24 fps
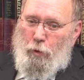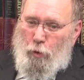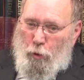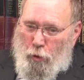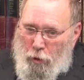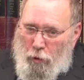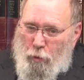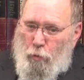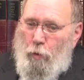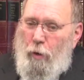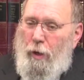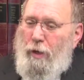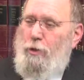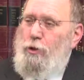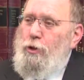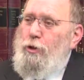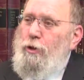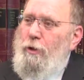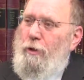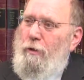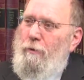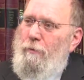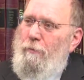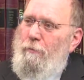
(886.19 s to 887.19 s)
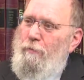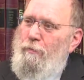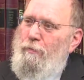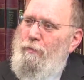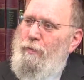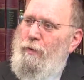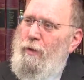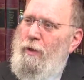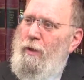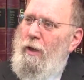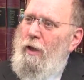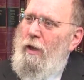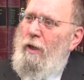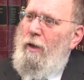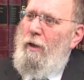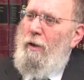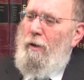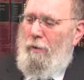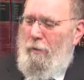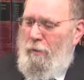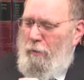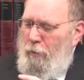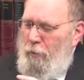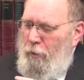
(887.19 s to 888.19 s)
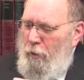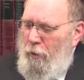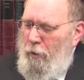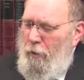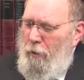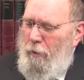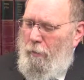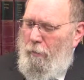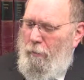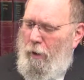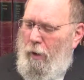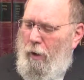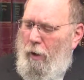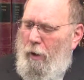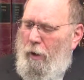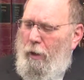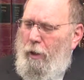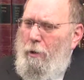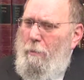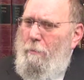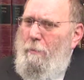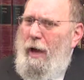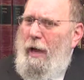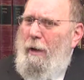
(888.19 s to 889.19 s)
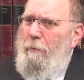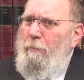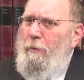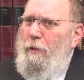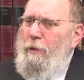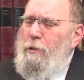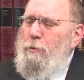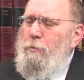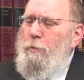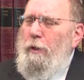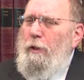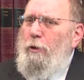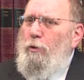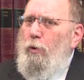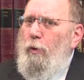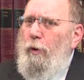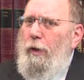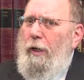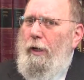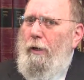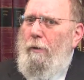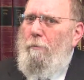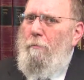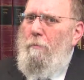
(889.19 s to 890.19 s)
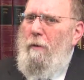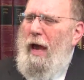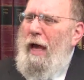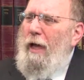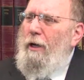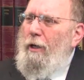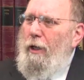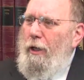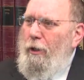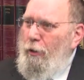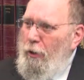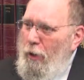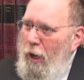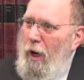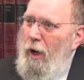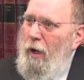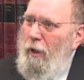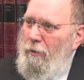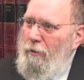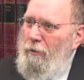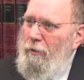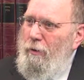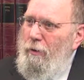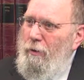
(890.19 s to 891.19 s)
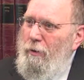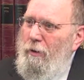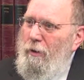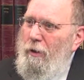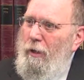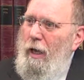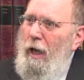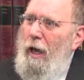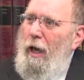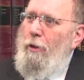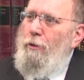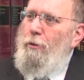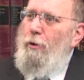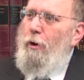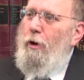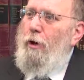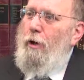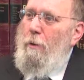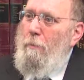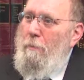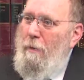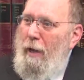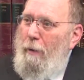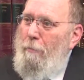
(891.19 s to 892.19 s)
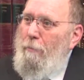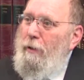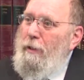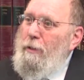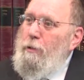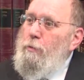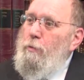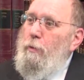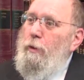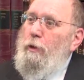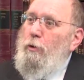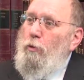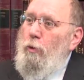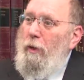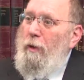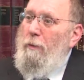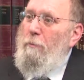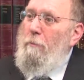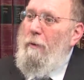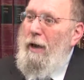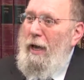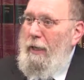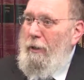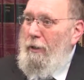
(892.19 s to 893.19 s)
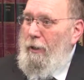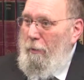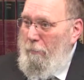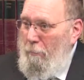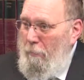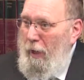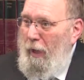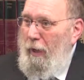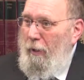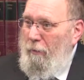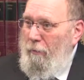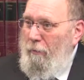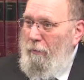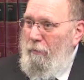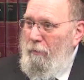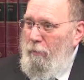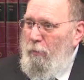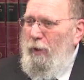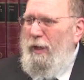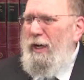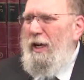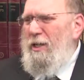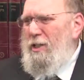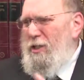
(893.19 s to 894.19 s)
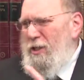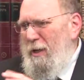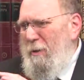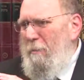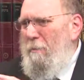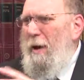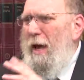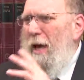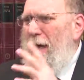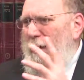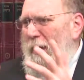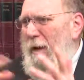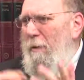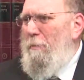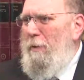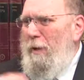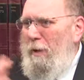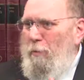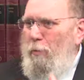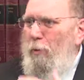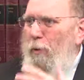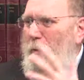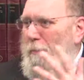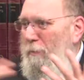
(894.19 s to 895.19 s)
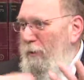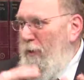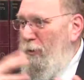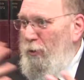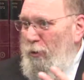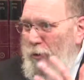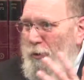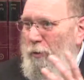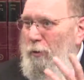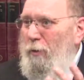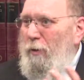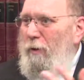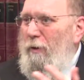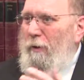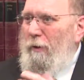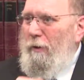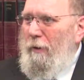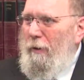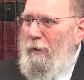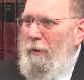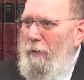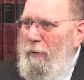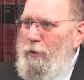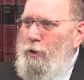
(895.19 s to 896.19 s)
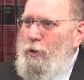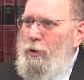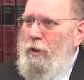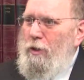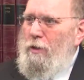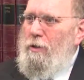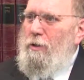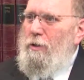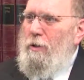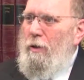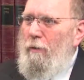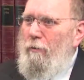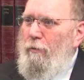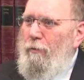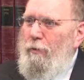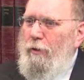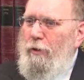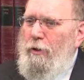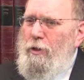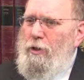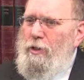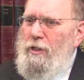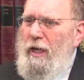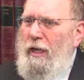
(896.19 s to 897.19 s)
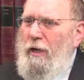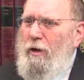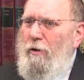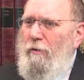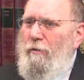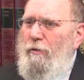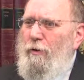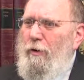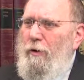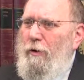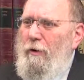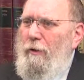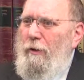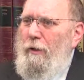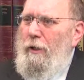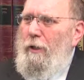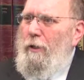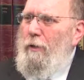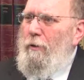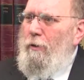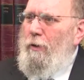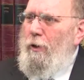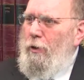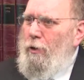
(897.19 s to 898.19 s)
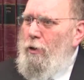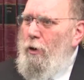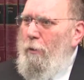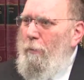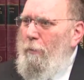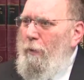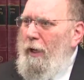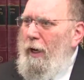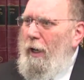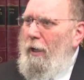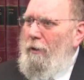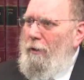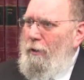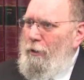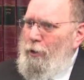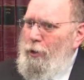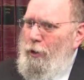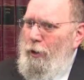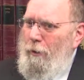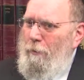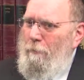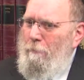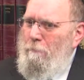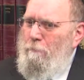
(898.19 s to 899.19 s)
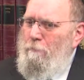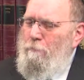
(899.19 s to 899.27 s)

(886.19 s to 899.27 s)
Good question. There are commandments between man and God, and there are commandments between man and man. When I say man, I mean woman too. It's just for the sake of the terminology.